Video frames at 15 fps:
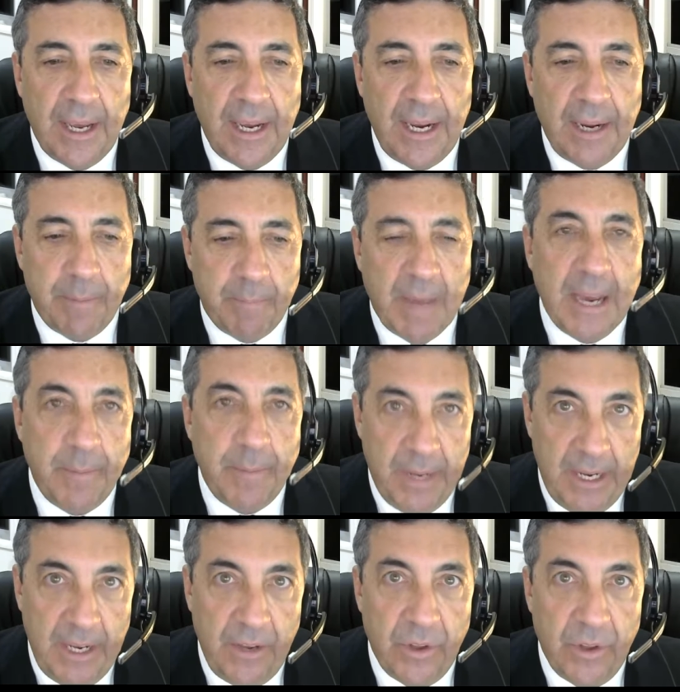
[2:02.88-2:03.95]
it may
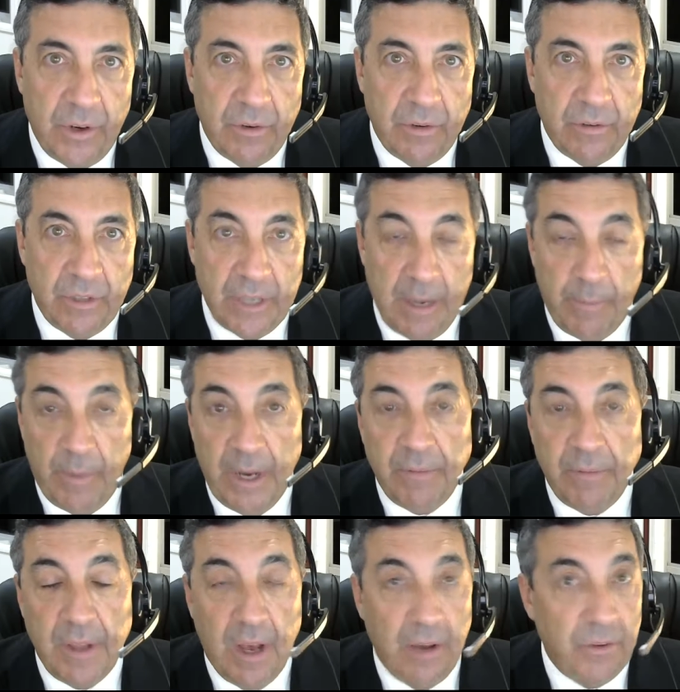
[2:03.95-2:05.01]
be that someone,
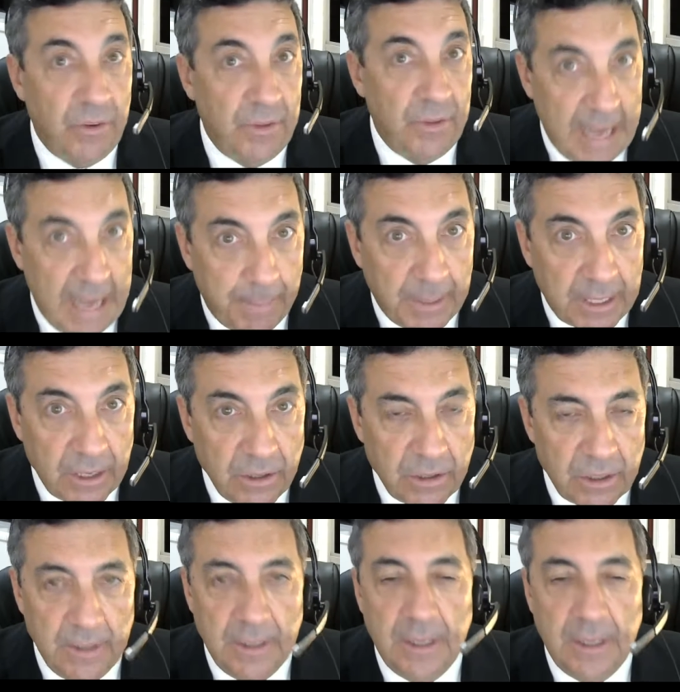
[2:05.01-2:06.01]
either the applicant,